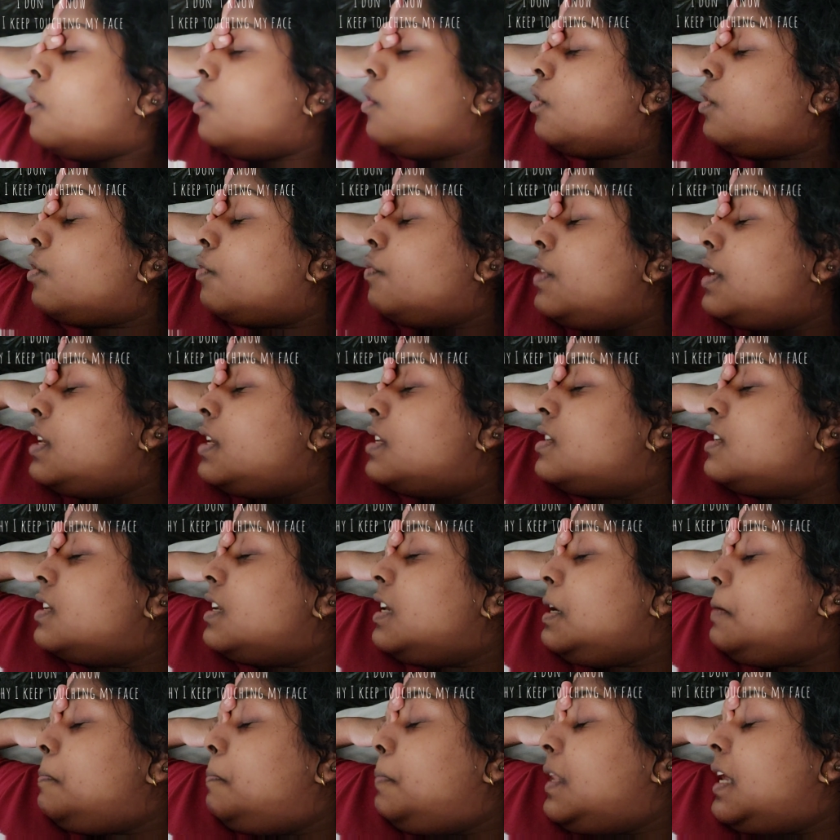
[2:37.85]

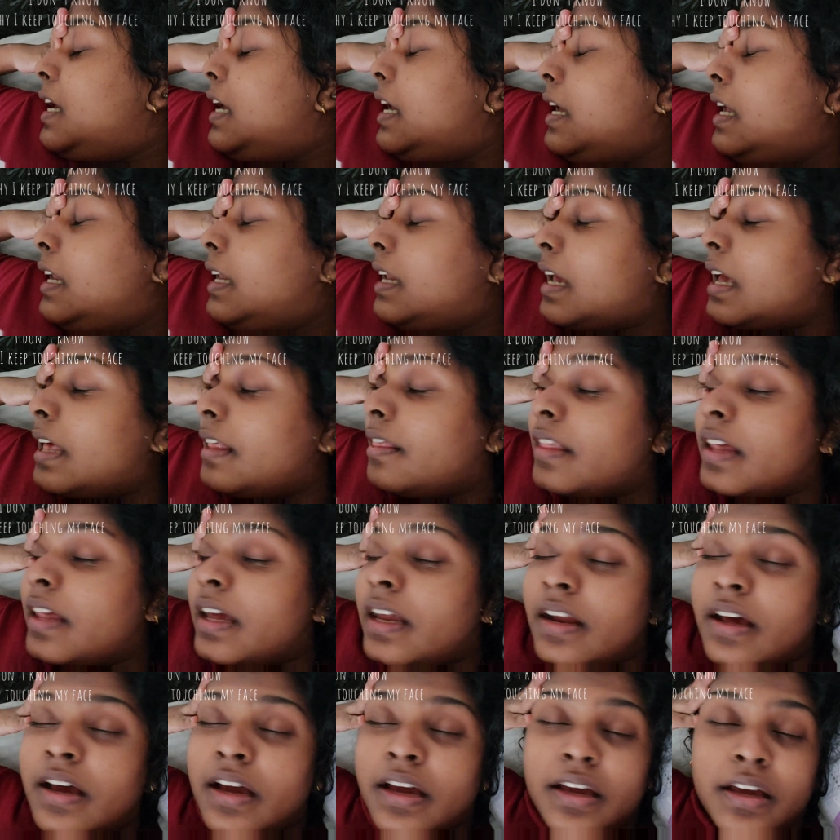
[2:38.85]
oversleep late and
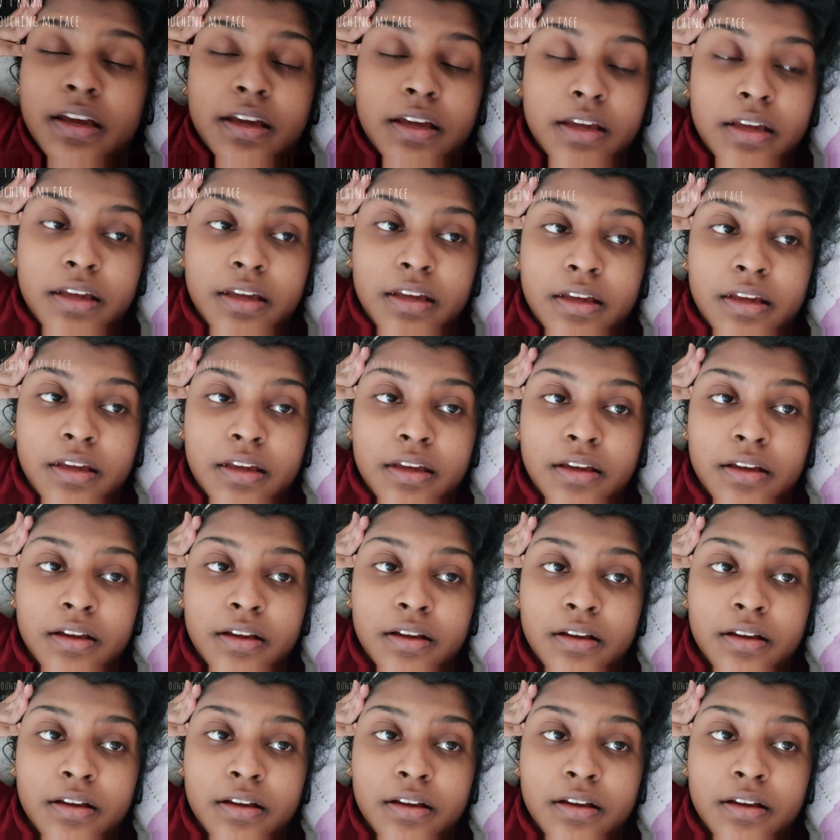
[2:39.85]
then i